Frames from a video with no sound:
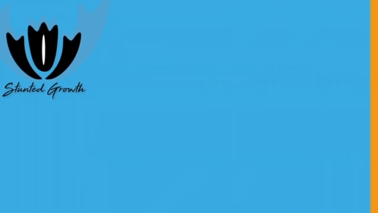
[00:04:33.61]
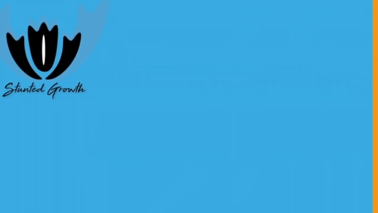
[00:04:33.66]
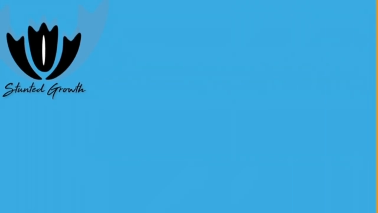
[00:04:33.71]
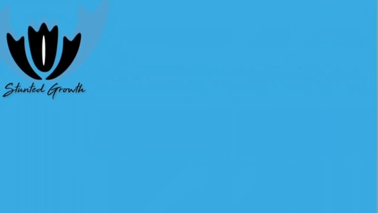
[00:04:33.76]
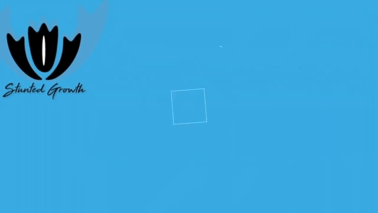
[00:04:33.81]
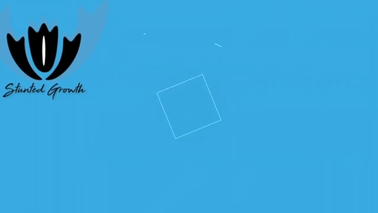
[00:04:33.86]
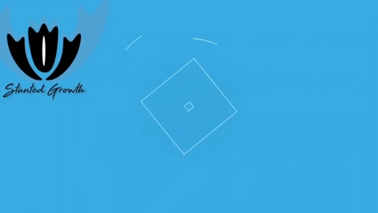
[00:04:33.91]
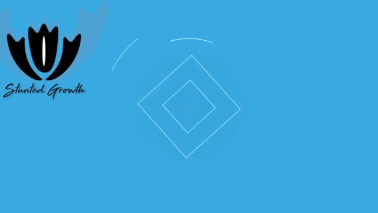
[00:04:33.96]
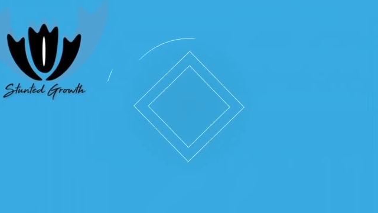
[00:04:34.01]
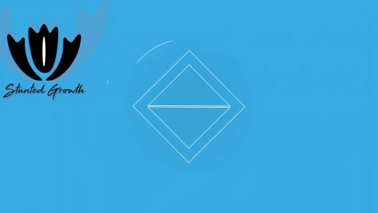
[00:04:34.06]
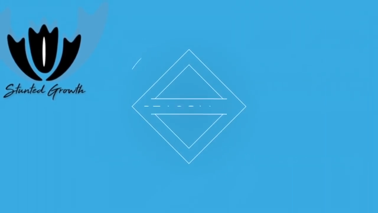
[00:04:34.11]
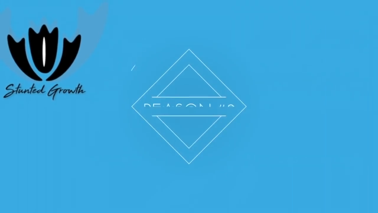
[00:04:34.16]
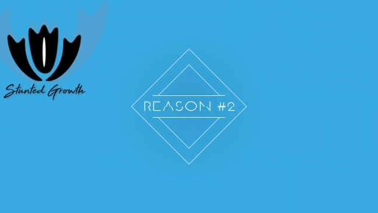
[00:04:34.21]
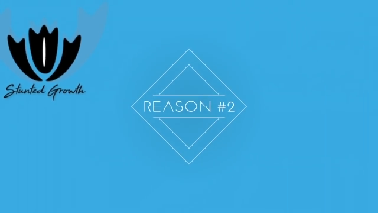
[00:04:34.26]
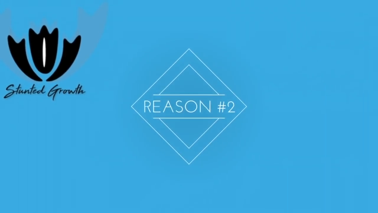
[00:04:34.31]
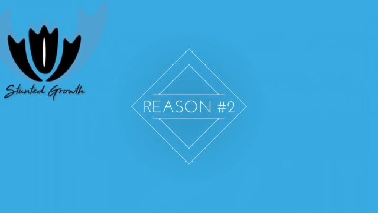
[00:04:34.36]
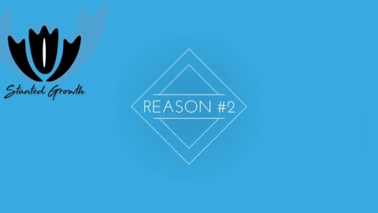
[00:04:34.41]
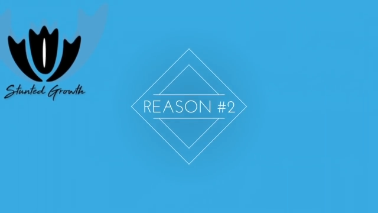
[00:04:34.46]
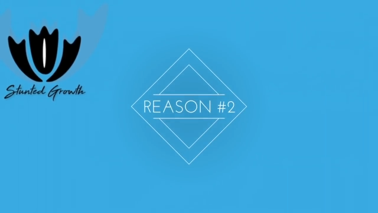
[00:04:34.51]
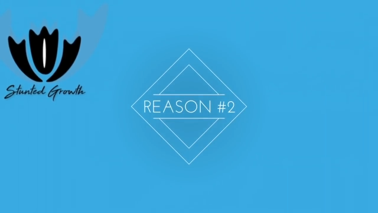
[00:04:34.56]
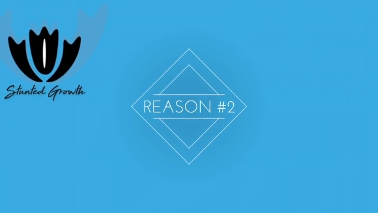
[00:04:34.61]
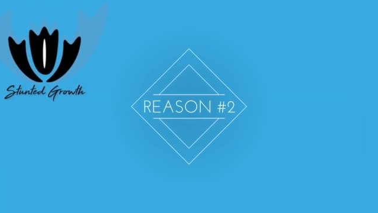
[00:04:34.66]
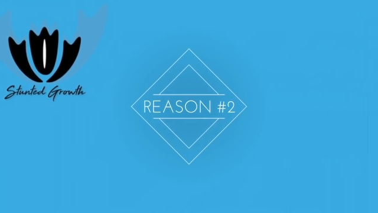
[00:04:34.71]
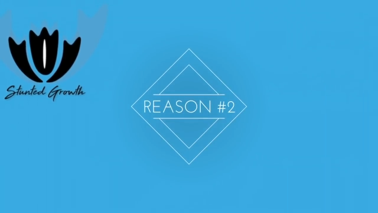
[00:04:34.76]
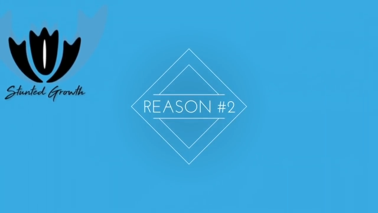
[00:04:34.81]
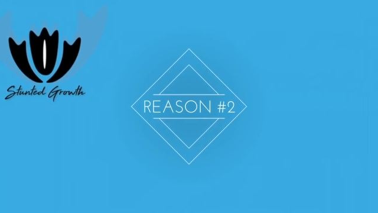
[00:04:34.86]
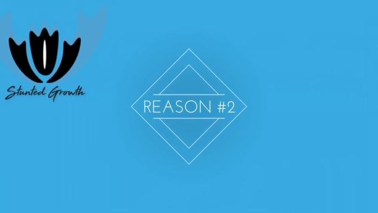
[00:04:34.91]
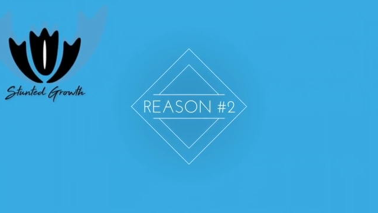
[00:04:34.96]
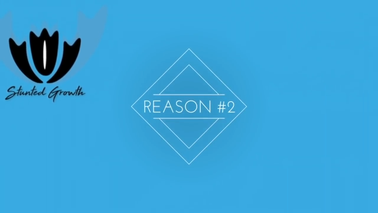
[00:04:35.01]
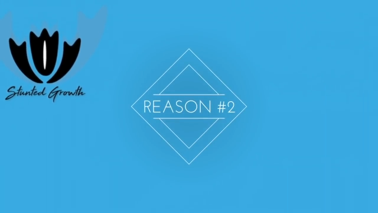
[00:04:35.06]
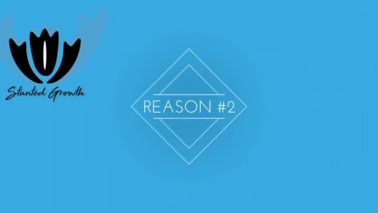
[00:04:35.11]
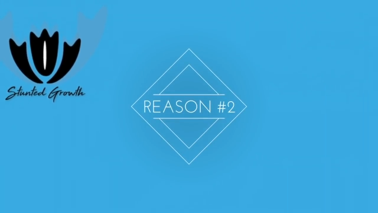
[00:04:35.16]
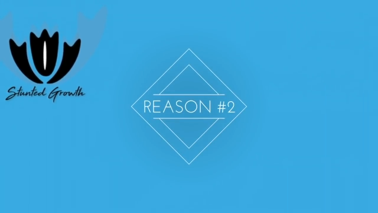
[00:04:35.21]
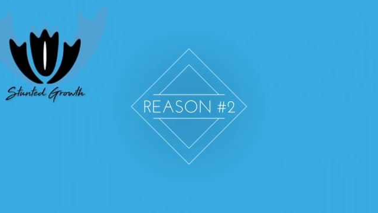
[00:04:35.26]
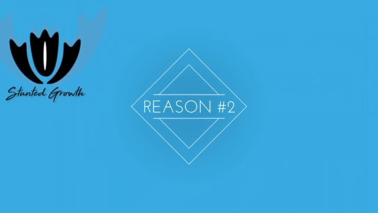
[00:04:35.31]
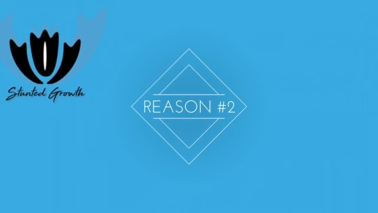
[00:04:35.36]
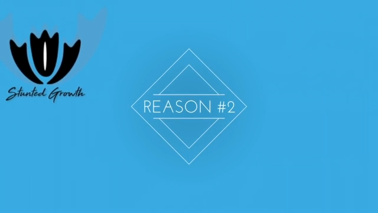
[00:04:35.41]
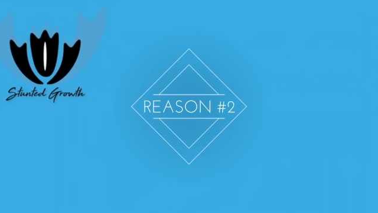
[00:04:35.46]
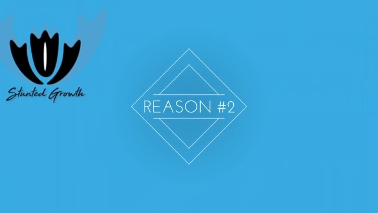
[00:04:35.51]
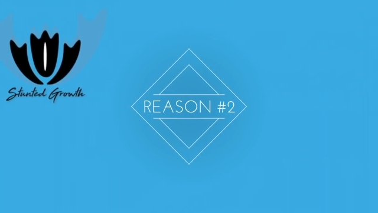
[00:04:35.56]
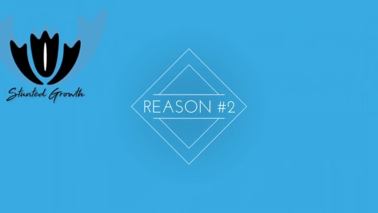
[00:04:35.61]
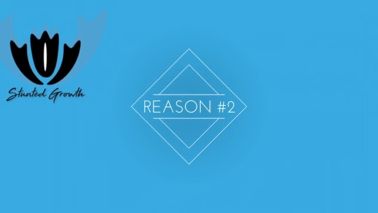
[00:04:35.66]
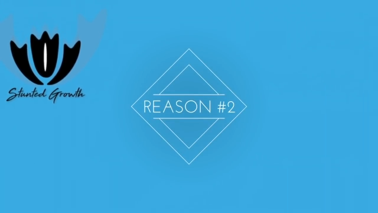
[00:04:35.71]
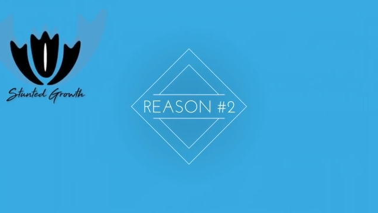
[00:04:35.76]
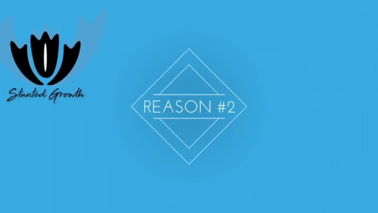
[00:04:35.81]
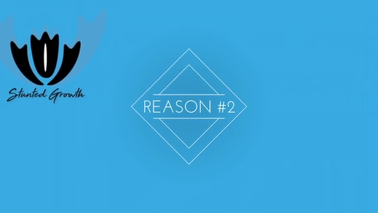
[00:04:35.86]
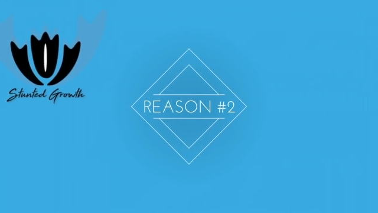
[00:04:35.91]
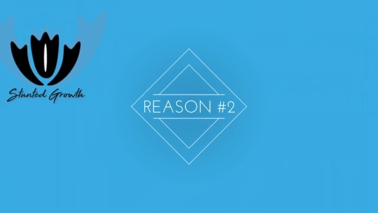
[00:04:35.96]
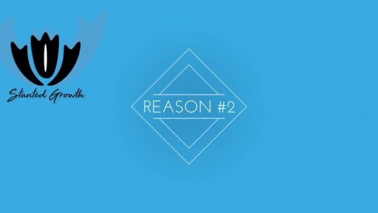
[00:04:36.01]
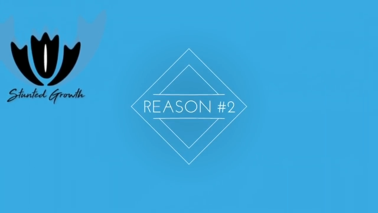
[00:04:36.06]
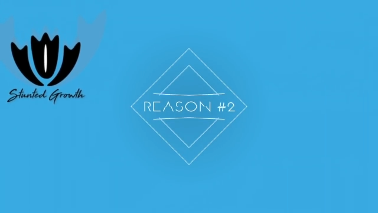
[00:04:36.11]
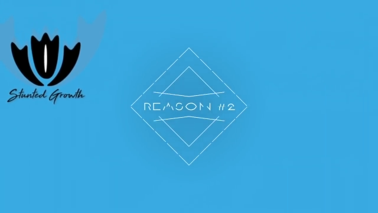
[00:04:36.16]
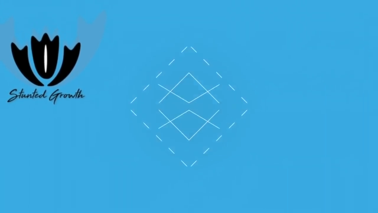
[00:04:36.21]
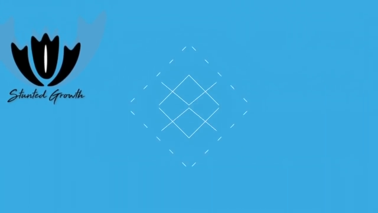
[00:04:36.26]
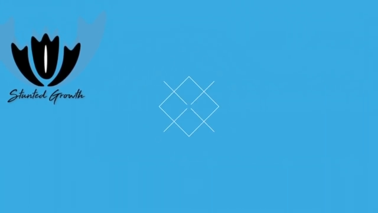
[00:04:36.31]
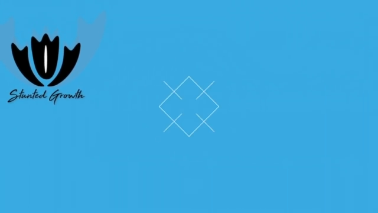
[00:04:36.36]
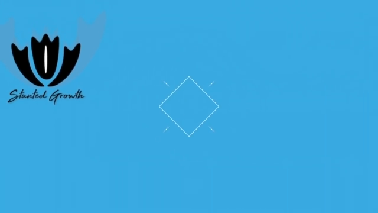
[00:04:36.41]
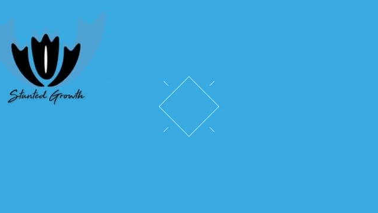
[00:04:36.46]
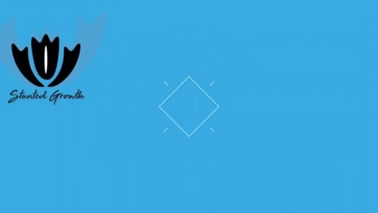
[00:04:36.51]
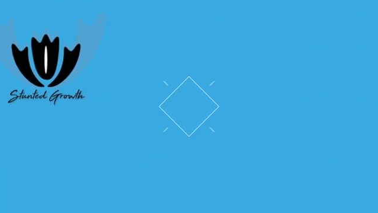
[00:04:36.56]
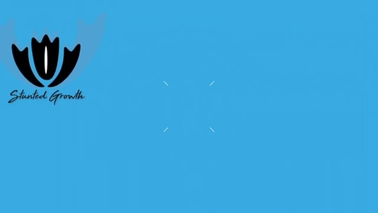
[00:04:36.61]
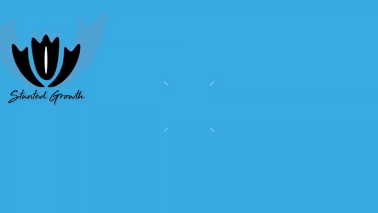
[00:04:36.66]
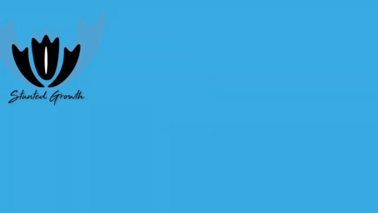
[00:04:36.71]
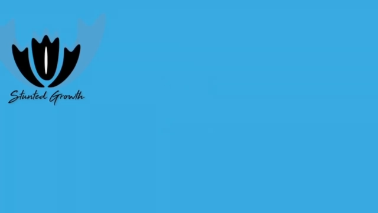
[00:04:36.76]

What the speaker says: Nobody's mouth can be seen.